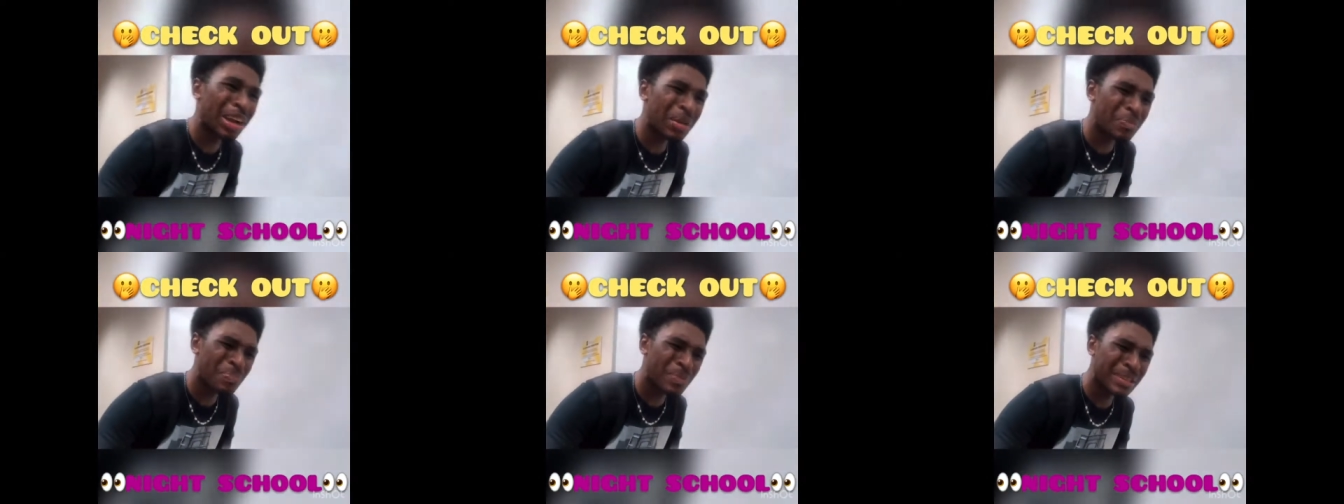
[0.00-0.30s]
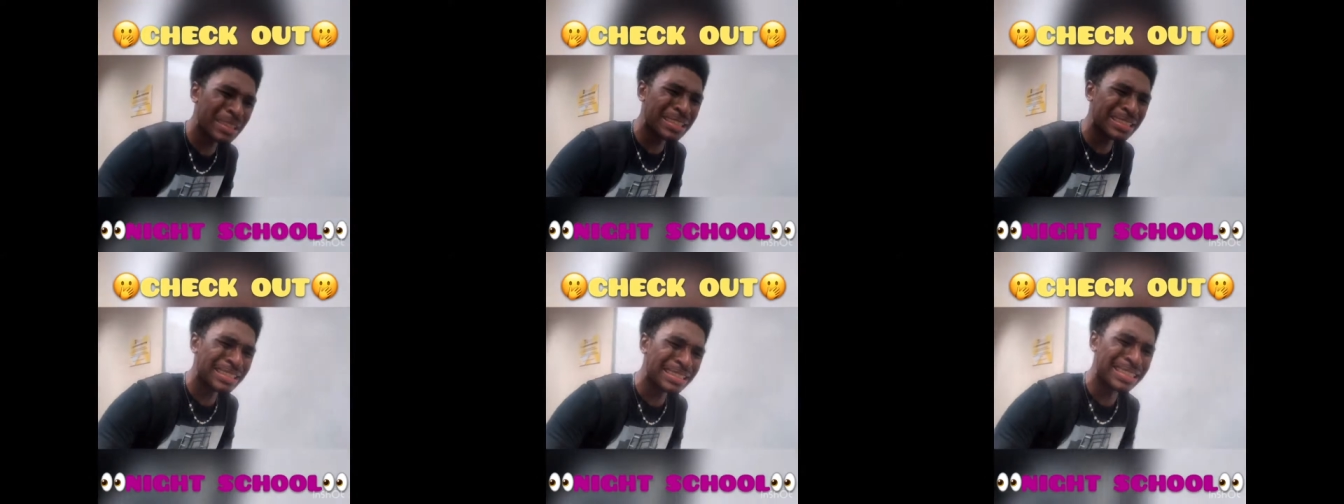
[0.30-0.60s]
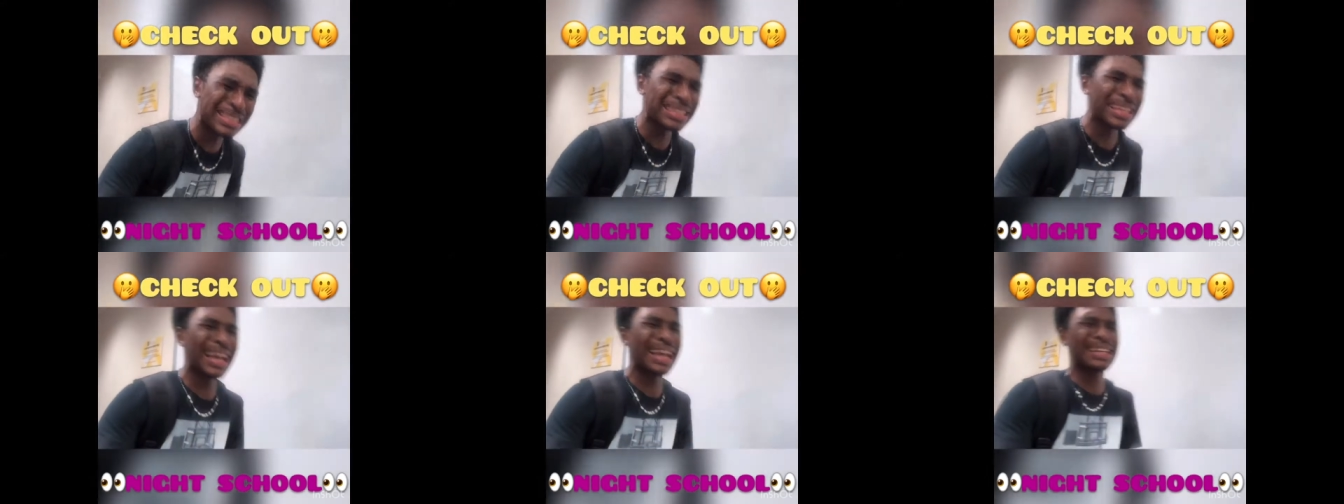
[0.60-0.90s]
herpes.
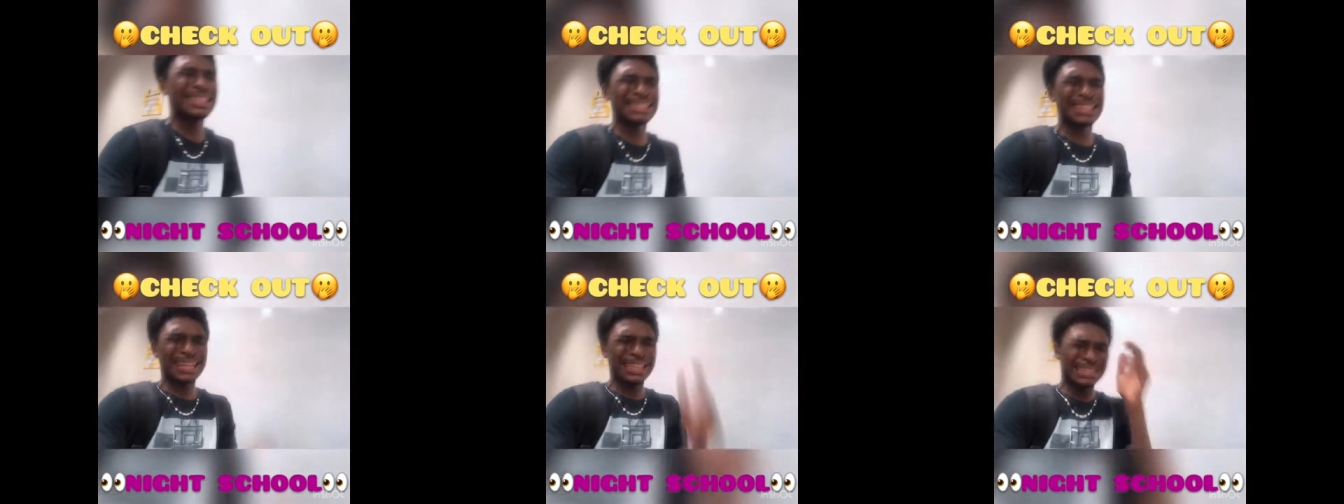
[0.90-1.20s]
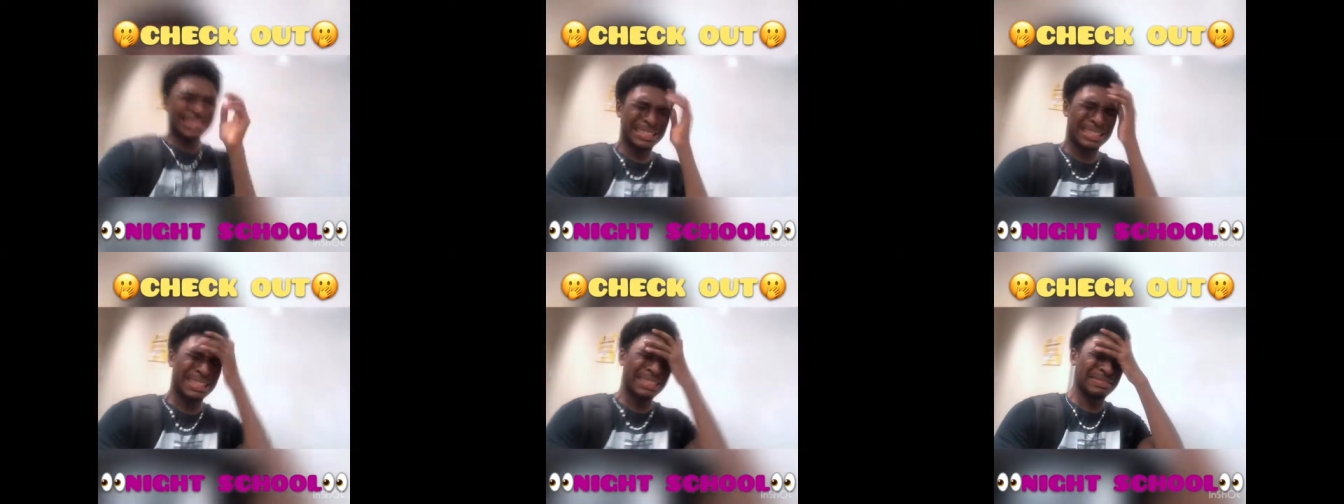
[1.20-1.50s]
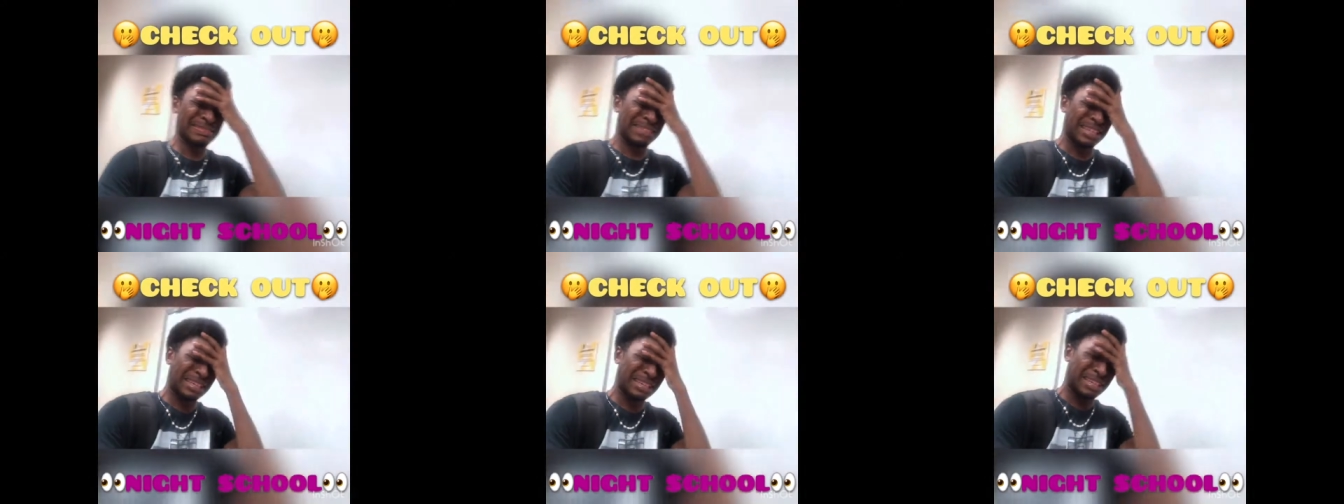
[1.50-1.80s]
I got to
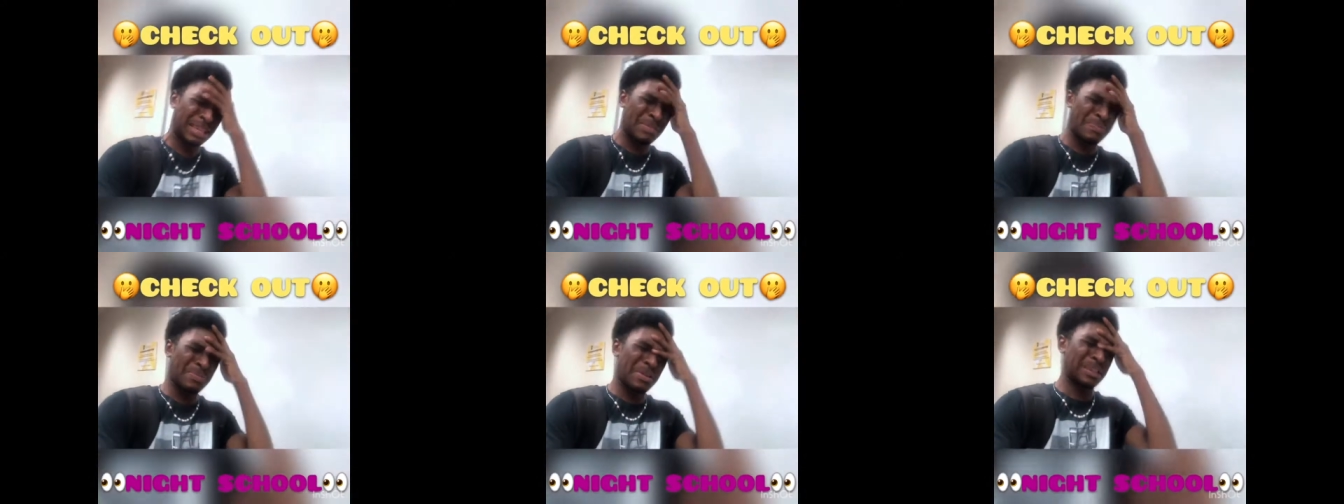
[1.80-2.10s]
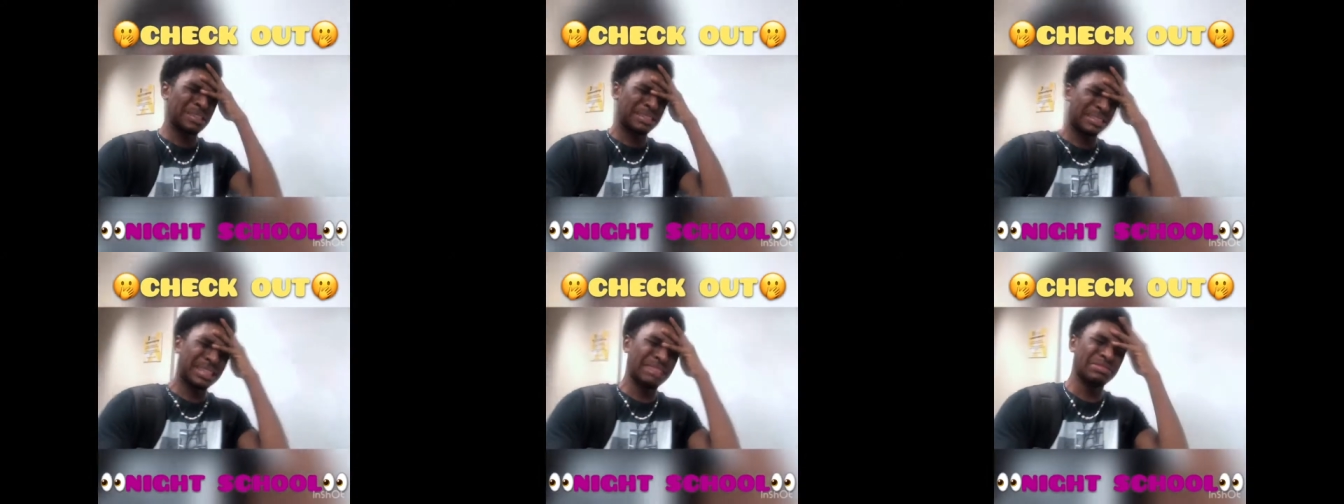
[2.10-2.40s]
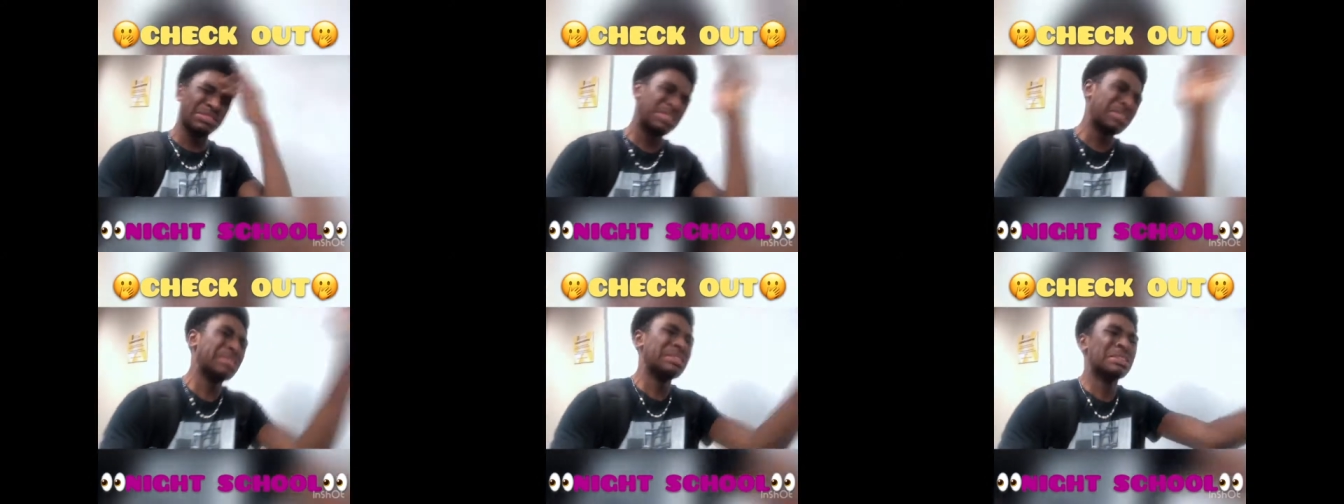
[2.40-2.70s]
keep, they keep on
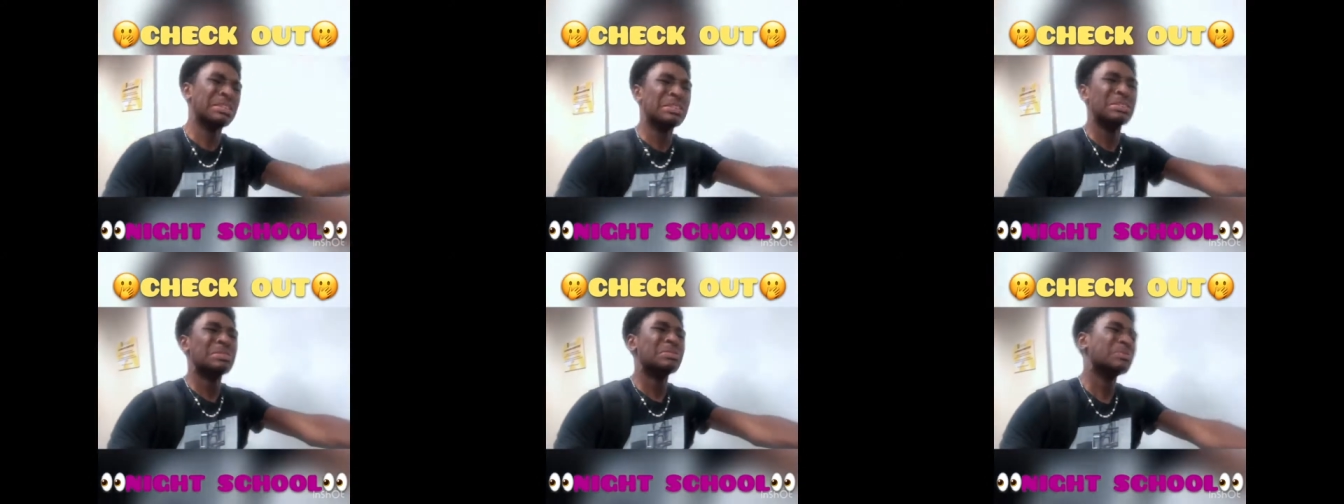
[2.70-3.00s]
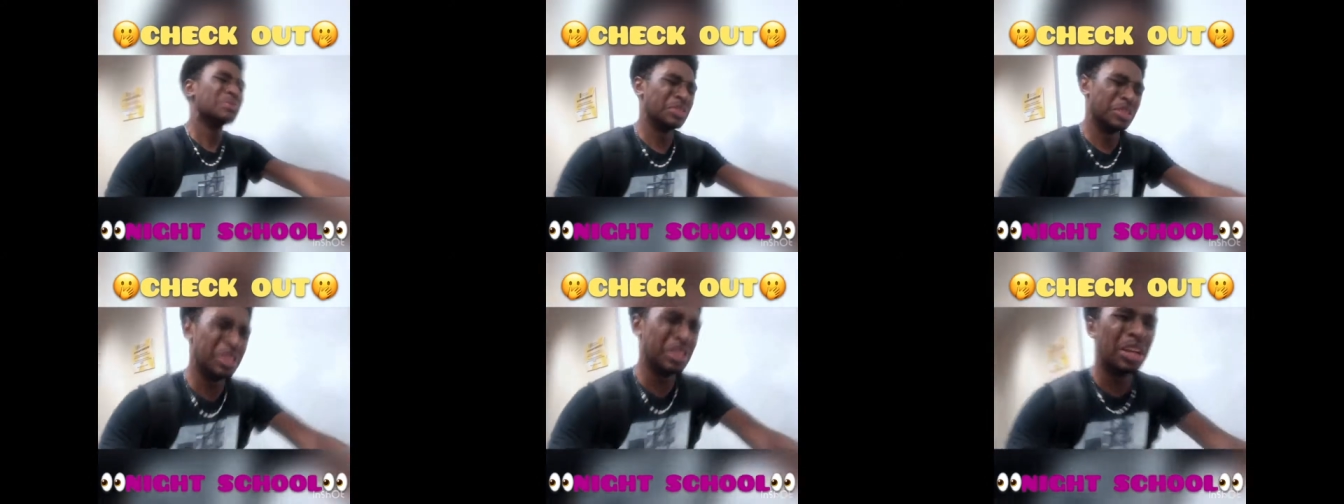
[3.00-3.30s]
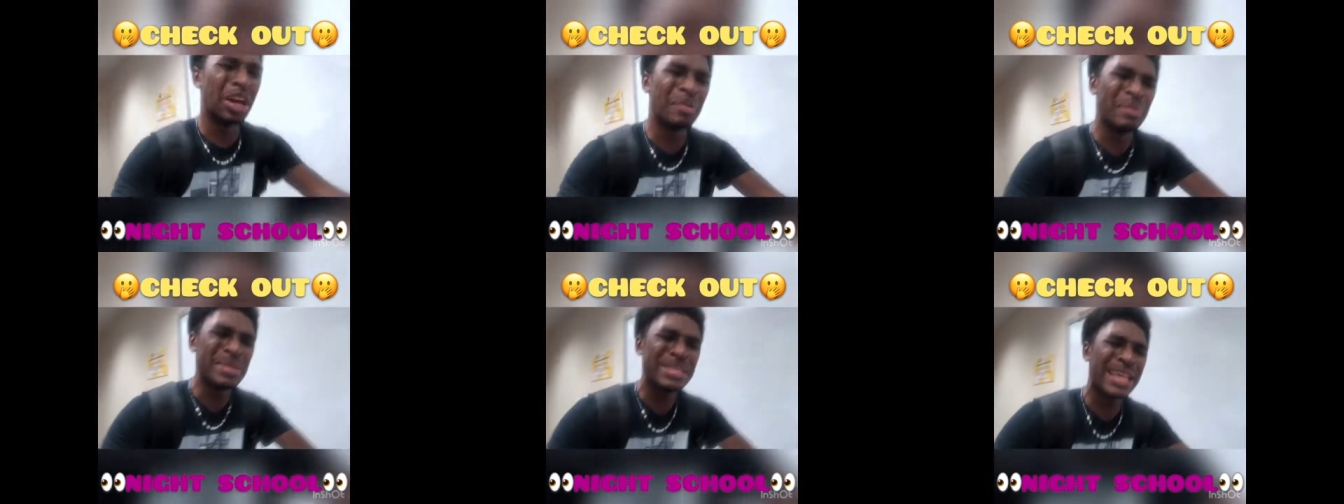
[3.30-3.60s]
giving. You
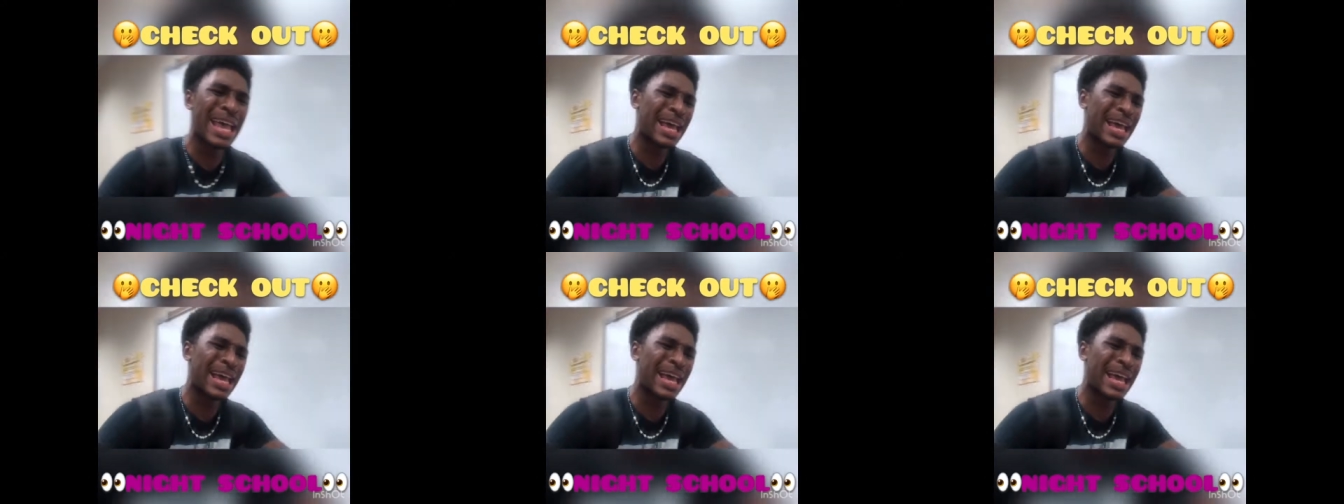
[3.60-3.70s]
know, Miss